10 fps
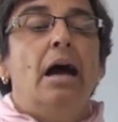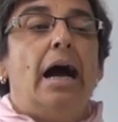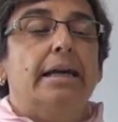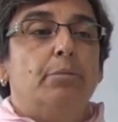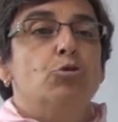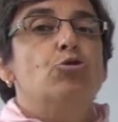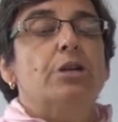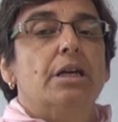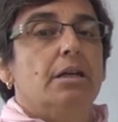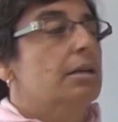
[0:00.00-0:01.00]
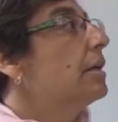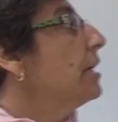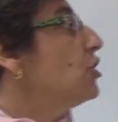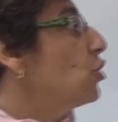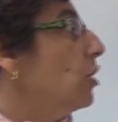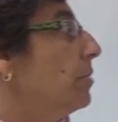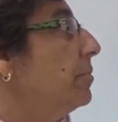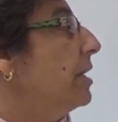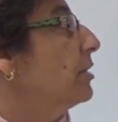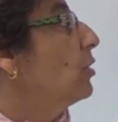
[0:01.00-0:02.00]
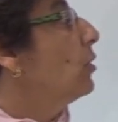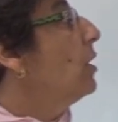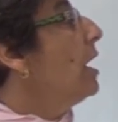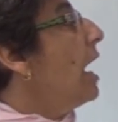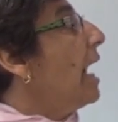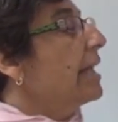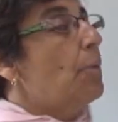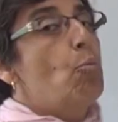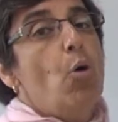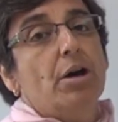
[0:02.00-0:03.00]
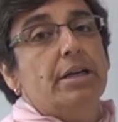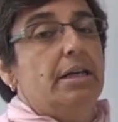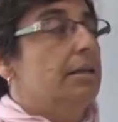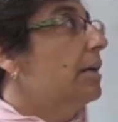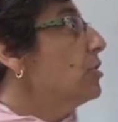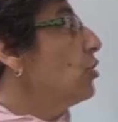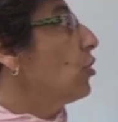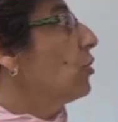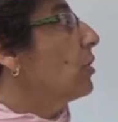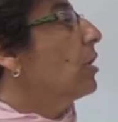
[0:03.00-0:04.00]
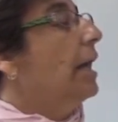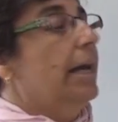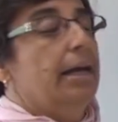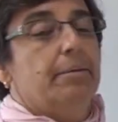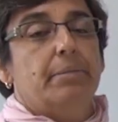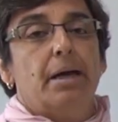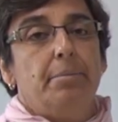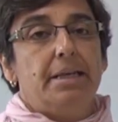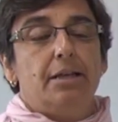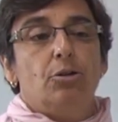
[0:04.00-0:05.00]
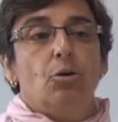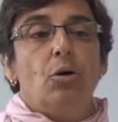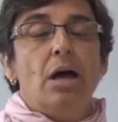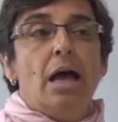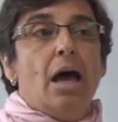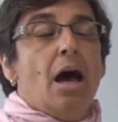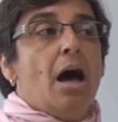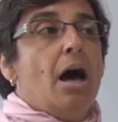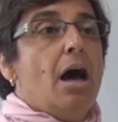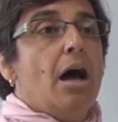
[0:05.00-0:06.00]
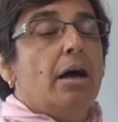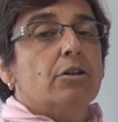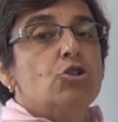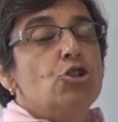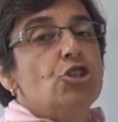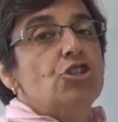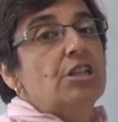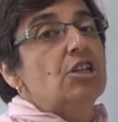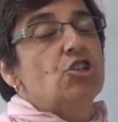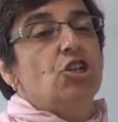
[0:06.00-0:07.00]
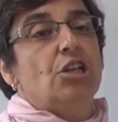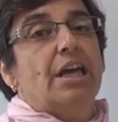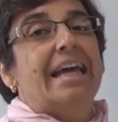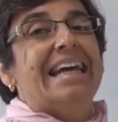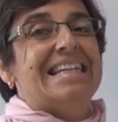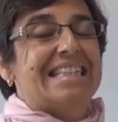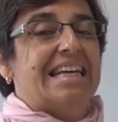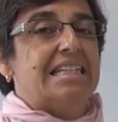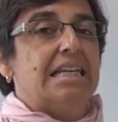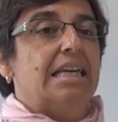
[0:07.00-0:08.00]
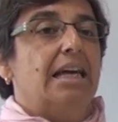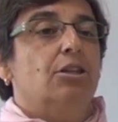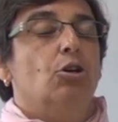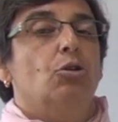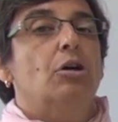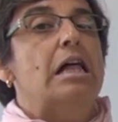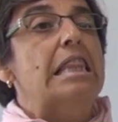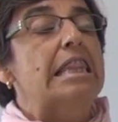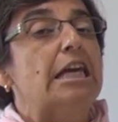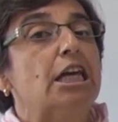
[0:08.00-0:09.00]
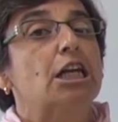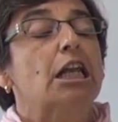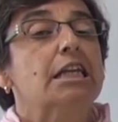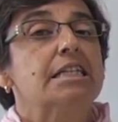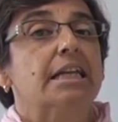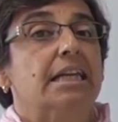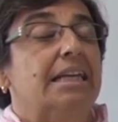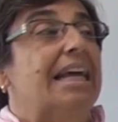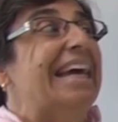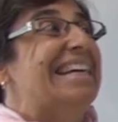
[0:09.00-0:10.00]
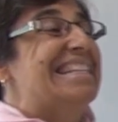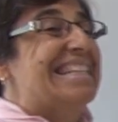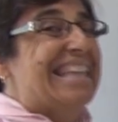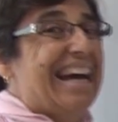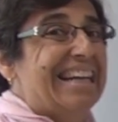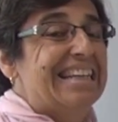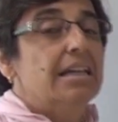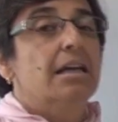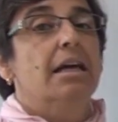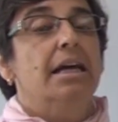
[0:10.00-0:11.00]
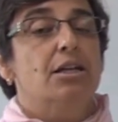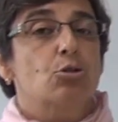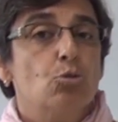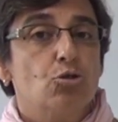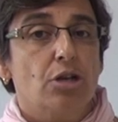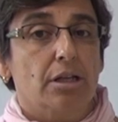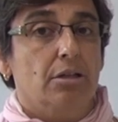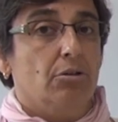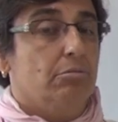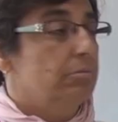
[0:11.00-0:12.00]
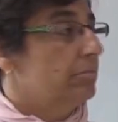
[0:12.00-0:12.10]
I am drinking, estoy bebiendo. I am walking, estoy caminando. She's teaching, está enseñando. They are listening, están escuchando.